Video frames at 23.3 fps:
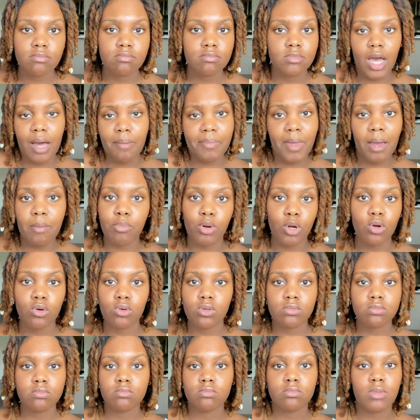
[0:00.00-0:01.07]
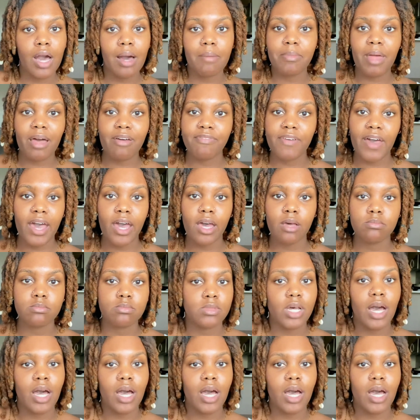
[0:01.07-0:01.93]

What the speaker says: I'm not broke. I'm not fat.